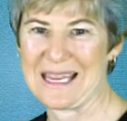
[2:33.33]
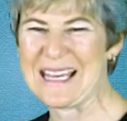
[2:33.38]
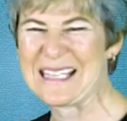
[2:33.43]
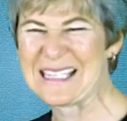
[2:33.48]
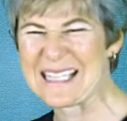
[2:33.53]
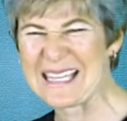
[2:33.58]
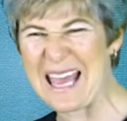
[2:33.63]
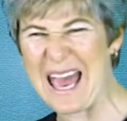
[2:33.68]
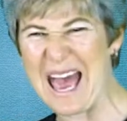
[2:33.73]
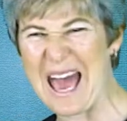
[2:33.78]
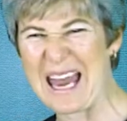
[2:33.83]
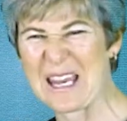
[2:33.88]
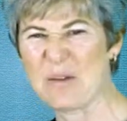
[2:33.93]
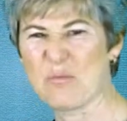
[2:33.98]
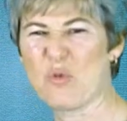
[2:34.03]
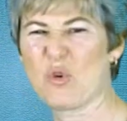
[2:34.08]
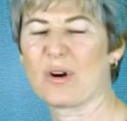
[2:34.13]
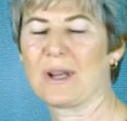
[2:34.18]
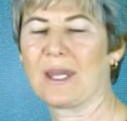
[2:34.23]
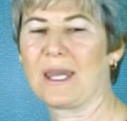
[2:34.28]
Is it adding
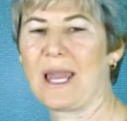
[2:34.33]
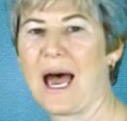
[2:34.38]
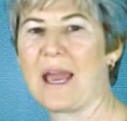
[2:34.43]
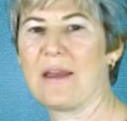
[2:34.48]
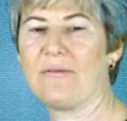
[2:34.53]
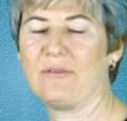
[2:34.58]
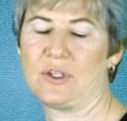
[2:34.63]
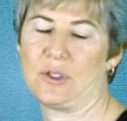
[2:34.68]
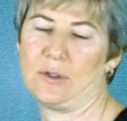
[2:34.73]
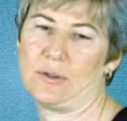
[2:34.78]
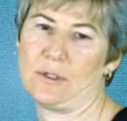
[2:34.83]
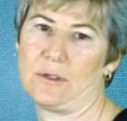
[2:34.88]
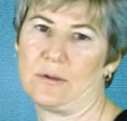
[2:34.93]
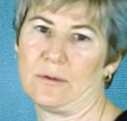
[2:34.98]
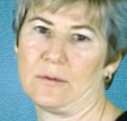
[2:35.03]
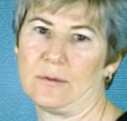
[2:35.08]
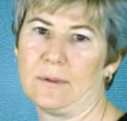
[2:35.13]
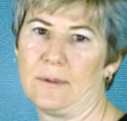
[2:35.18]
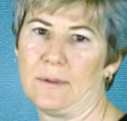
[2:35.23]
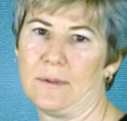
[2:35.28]
more life to you
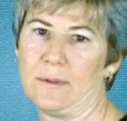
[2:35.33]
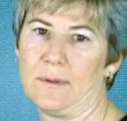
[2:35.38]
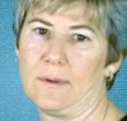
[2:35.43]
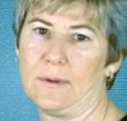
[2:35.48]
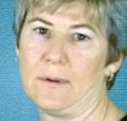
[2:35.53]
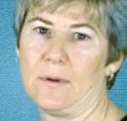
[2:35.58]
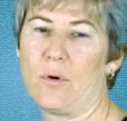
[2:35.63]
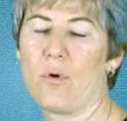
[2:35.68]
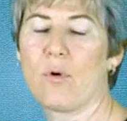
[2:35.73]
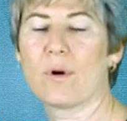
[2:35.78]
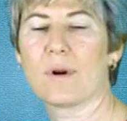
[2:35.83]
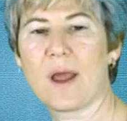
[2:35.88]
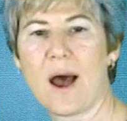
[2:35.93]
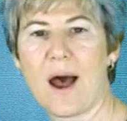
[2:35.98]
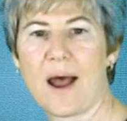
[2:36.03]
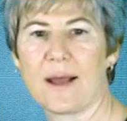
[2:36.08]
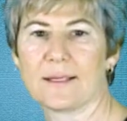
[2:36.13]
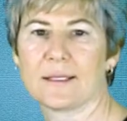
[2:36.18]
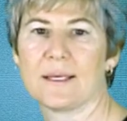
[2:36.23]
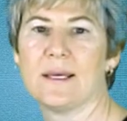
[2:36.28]
or
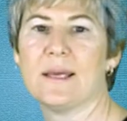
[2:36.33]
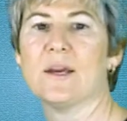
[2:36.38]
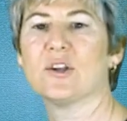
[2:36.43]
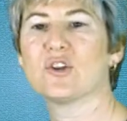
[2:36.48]
not?